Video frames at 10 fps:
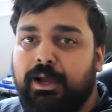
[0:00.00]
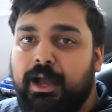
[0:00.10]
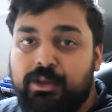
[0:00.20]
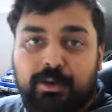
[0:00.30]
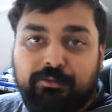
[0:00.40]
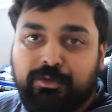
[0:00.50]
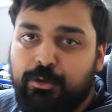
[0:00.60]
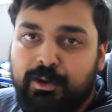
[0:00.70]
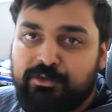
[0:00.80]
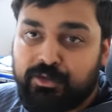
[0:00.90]
and you have
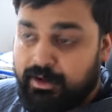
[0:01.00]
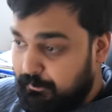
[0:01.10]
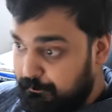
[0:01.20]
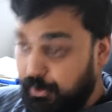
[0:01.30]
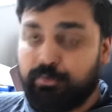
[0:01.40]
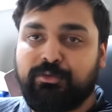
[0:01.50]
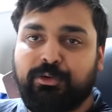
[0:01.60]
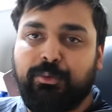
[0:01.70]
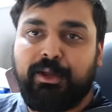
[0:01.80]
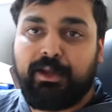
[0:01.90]
so much like
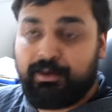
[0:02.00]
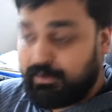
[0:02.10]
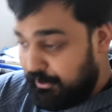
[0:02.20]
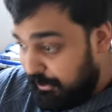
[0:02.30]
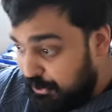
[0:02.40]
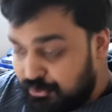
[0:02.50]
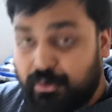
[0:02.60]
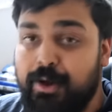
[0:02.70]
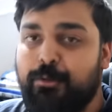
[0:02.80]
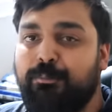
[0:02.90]
bolstering, and you're
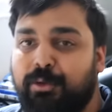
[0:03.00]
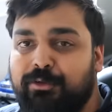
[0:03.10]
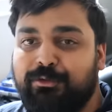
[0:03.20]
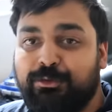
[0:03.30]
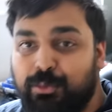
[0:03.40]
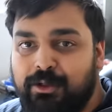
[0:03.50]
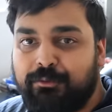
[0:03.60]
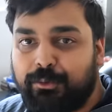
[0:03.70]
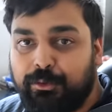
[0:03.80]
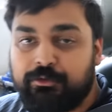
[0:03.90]
trying to impress a 12
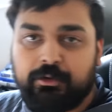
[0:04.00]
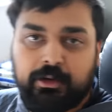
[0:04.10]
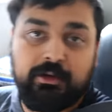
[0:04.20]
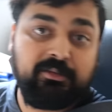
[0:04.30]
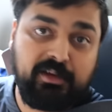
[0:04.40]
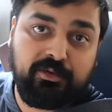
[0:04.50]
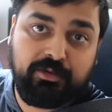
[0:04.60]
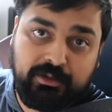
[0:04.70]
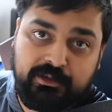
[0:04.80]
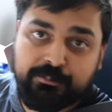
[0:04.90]
year old, you're going to say
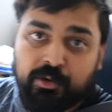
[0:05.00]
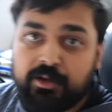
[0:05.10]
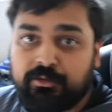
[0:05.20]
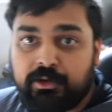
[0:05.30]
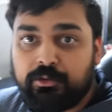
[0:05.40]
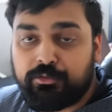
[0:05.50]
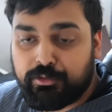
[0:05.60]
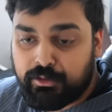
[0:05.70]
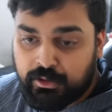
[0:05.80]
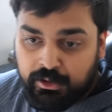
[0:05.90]
shit that the
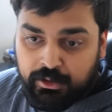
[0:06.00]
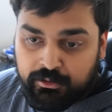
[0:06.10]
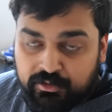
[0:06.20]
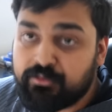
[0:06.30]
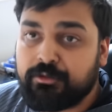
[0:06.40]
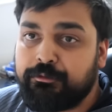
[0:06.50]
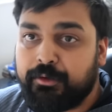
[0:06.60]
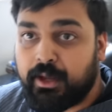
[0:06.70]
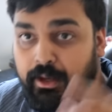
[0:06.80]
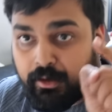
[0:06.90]
prosecution doesn't
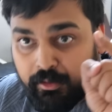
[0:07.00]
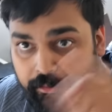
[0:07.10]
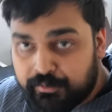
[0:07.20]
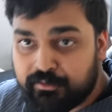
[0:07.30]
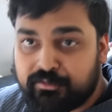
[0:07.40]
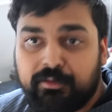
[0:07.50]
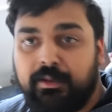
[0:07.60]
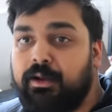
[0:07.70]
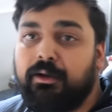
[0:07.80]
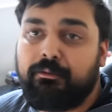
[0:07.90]
forget. This
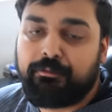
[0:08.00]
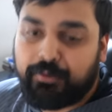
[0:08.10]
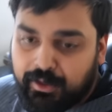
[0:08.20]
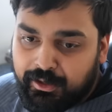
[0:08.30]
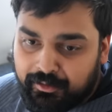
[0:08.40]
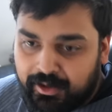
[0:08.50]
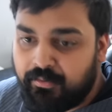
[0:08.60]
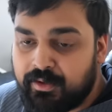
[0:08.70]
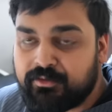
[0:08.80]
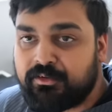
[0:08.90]
they didn't forget.
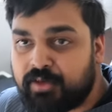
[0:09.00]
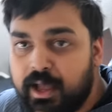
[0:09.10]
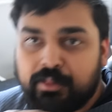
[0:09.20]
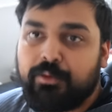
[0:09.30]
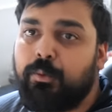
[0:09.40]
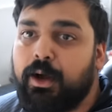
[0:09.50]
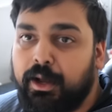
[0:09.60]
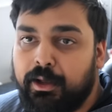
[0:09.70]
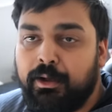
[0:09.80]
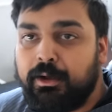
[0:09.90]
And that's exactly
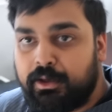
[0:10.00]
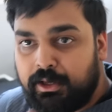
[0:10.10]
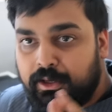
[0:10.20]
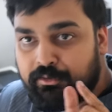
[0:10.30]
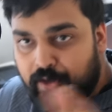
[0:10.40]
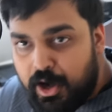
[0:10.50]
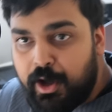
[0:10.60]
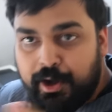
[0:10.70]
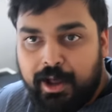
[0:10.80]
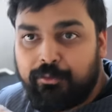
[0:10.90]
why he is
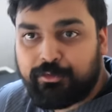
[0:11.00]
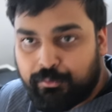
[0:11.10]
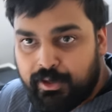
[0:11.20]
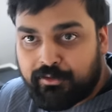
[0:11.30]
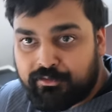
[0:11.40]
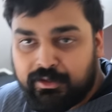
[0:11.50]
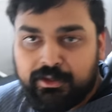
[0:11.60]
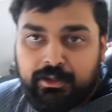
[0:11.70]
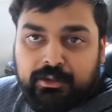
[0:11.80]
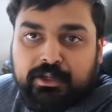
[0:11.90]
on house arrest.
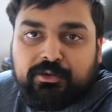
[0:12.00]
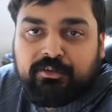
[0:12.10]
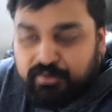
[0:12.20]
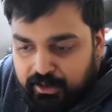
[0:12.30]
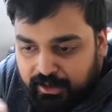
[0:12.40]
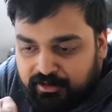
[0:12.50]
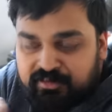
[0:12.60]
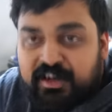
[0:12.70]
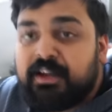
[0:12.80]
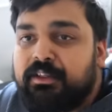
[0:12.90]
It, they just like
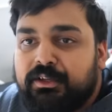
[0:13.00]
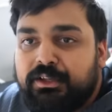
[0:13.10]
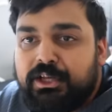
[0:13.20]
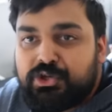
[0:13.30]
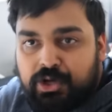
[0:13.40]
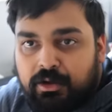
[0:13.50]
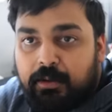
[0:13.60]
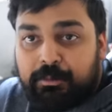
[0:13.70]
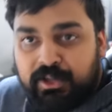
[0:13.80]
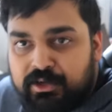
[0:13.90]
extended the leash a couple